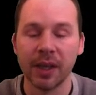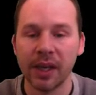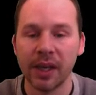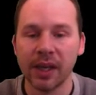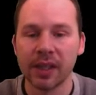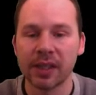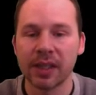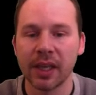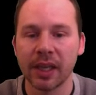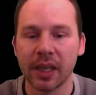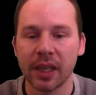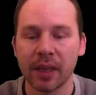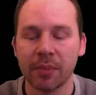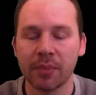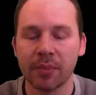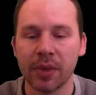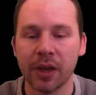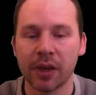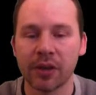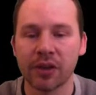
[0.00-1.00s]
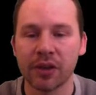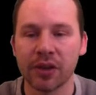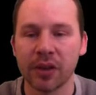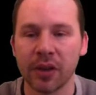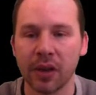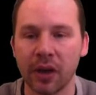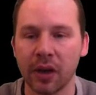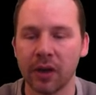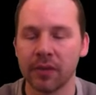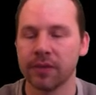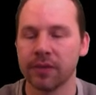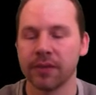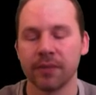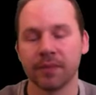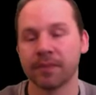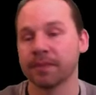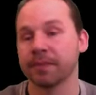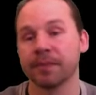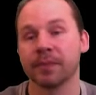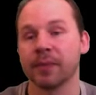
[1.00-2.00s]
take a picture of,
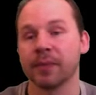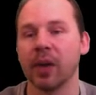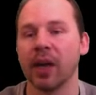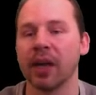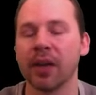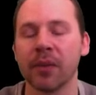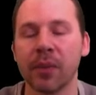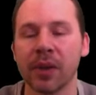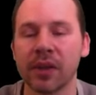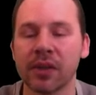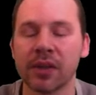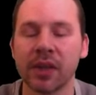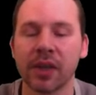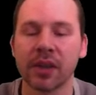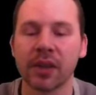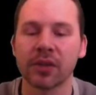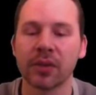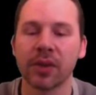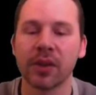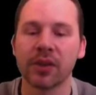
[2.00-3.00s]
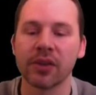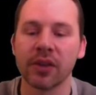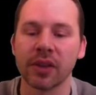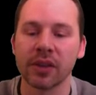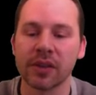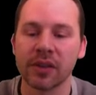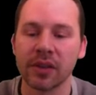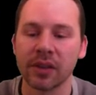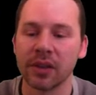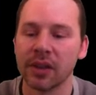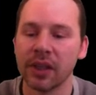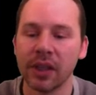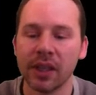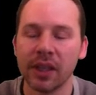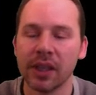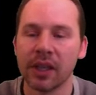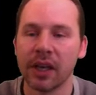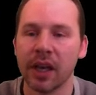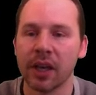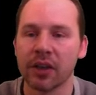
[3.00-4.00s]
well, anyway, to take a screenshot. So
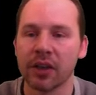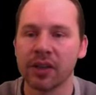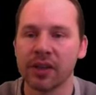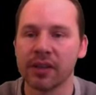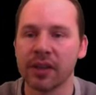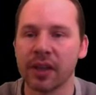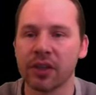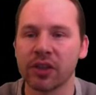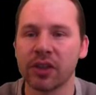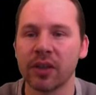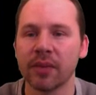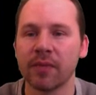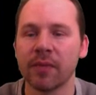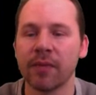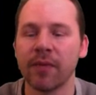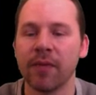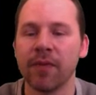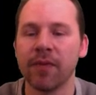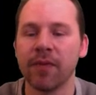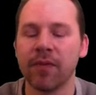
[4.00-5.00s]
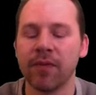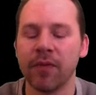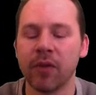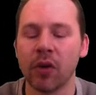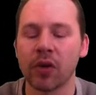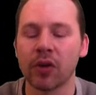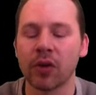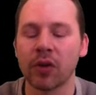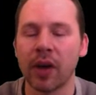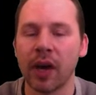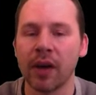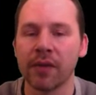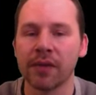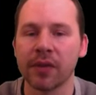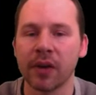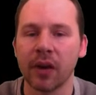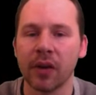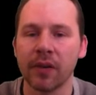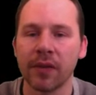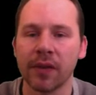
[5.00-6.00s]
actually this is actually photographed
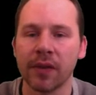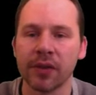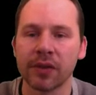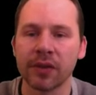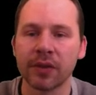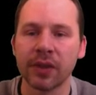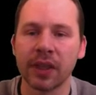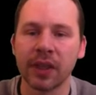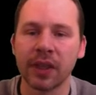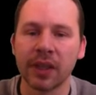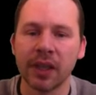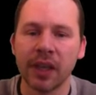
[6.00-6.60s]
of the screen.